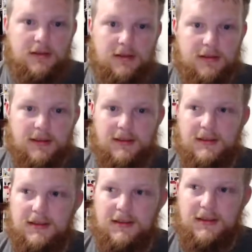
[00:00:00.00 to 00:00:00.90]

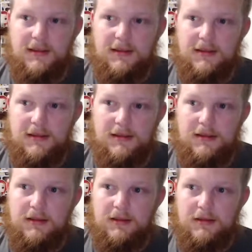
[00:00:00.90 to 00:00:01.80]
and
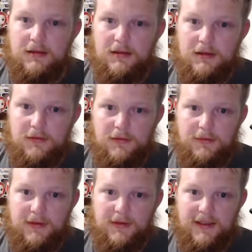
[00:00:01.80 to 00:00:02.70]
we'll
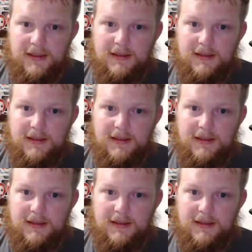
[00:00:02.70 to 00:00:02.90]
play on it.